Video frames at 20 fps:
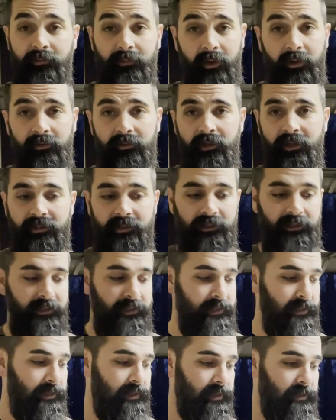boat doesn't
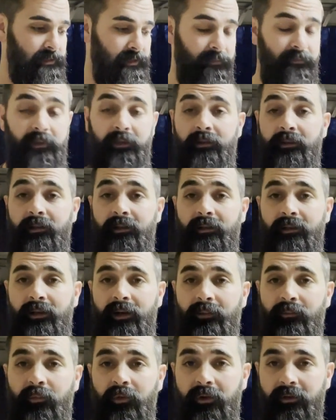leak, that's something
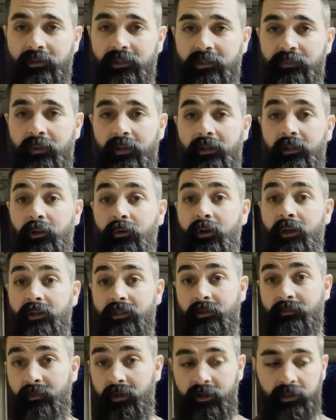I'm willing to spend a little
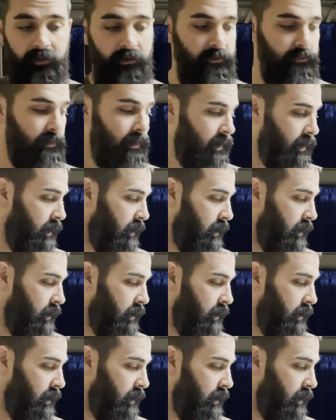extra money on.